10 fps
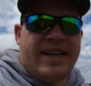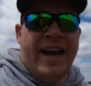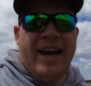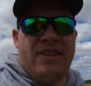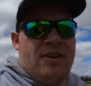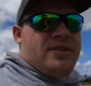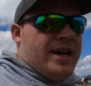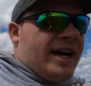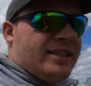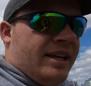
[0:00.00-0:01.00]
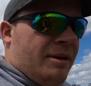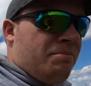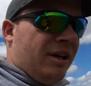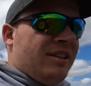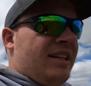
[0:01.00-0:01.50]
at, there was actually a
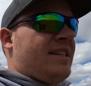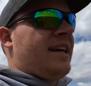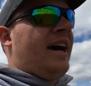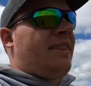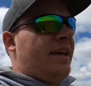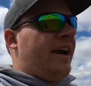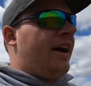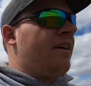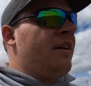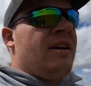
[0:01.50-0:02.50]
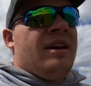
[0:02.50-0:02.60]
building site there,